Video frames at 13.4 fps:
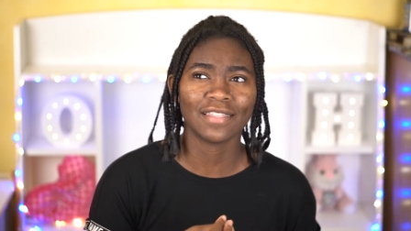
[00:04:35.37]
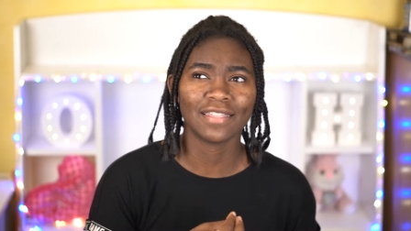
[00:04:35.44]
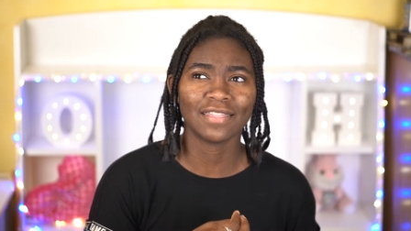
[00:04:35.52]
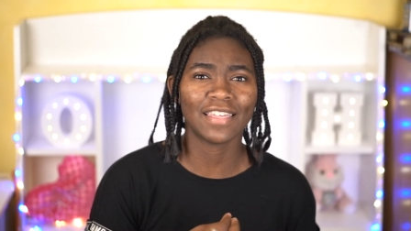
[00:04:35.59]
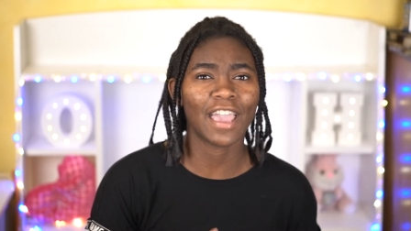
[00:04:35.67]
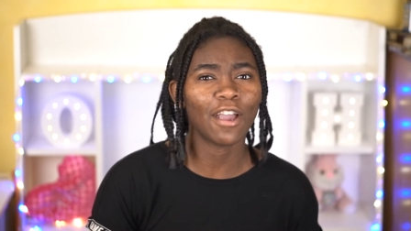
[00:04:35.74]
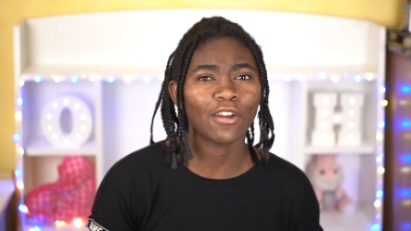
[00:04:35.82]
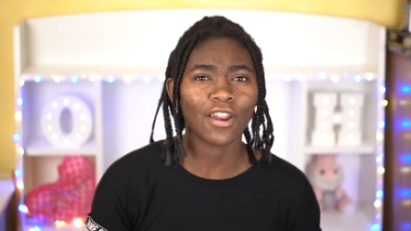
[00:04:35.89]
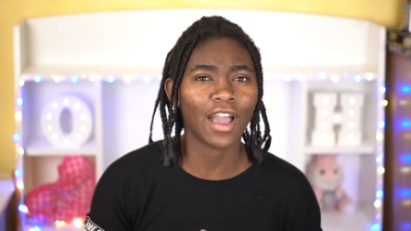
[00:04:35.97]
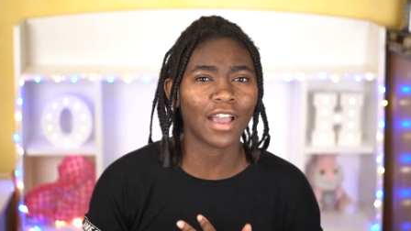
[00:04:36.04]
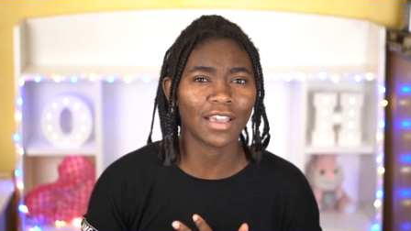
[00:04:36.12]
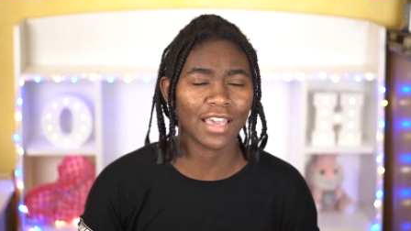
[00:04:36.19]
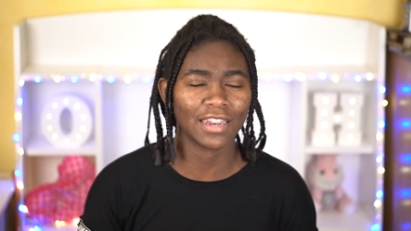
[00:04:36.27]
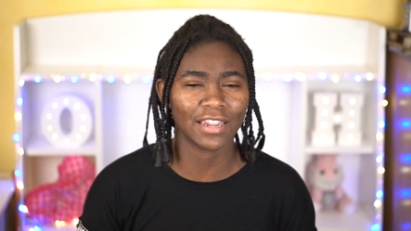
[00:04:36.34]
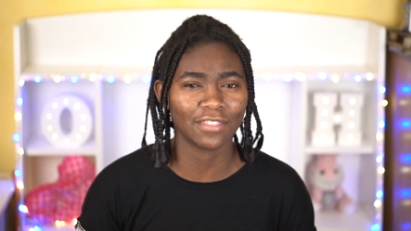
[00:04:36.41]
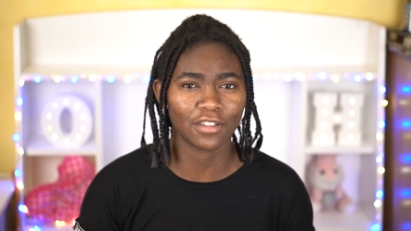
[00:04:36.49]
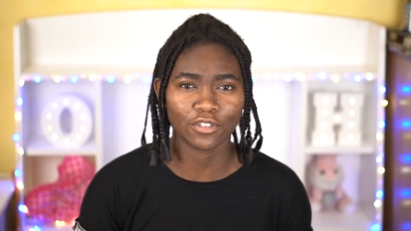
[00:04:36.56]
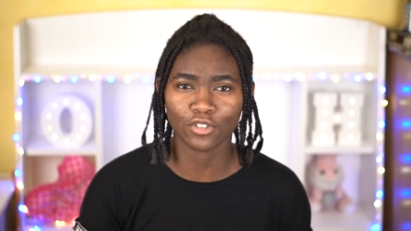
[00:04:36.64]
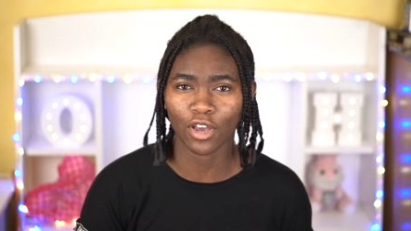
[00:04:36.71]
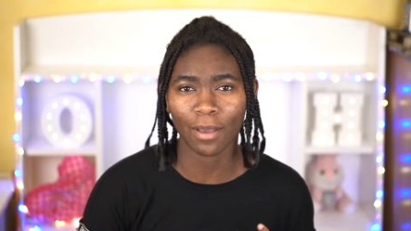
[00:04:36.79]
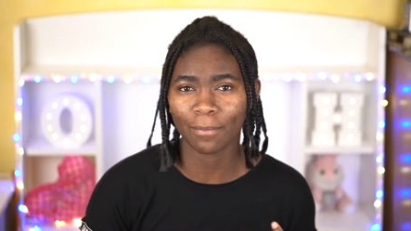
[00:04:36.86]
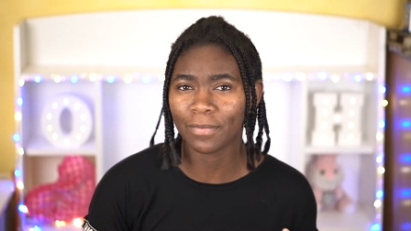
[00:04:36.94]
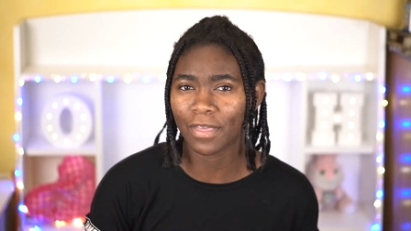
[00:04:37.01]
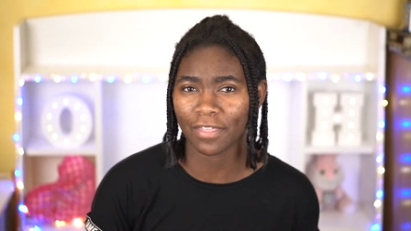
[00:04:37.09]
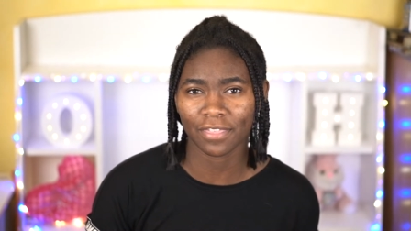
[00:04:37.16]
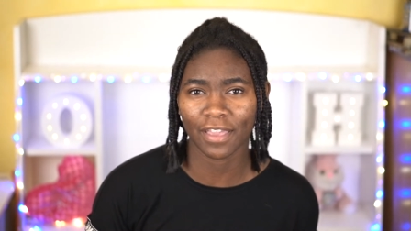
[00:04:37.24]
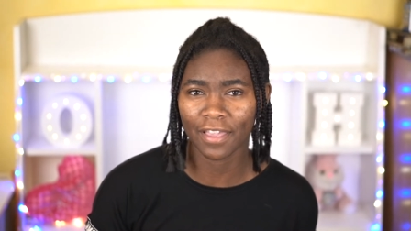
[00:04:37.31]
they're not getting the job
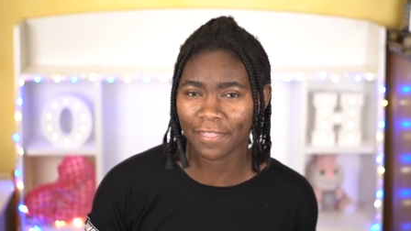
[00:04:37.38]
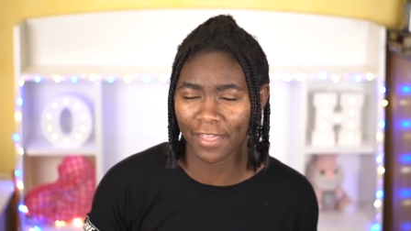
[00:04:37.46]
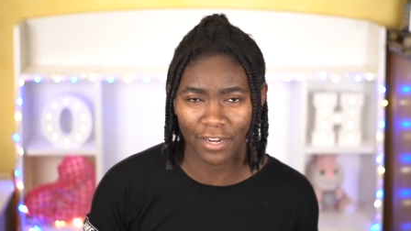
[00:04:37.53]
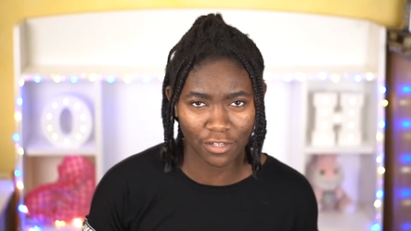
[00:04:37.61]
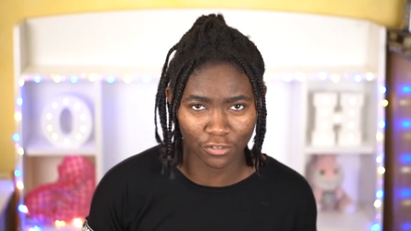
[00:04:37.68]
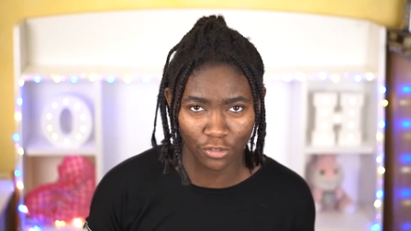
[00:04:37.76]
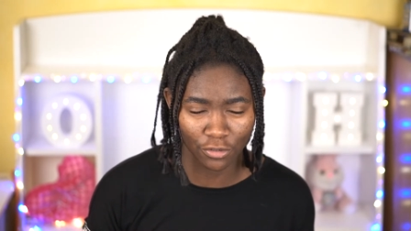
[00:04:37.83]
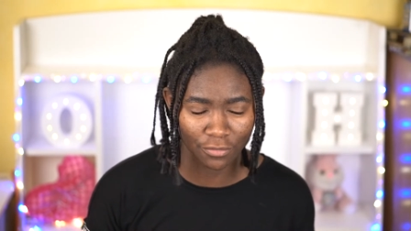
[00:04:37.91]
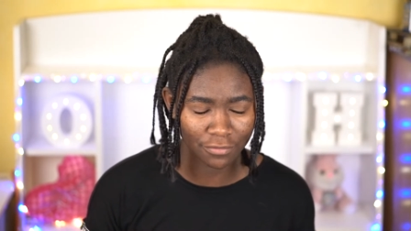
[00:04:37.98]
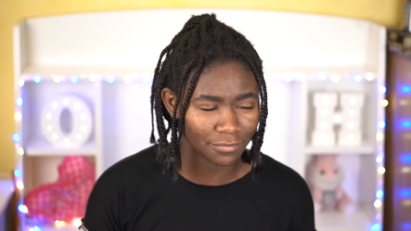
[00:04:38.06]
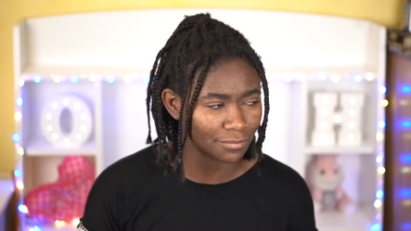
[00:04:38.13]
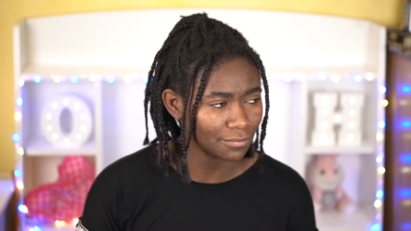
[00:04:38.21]
they think they deserve.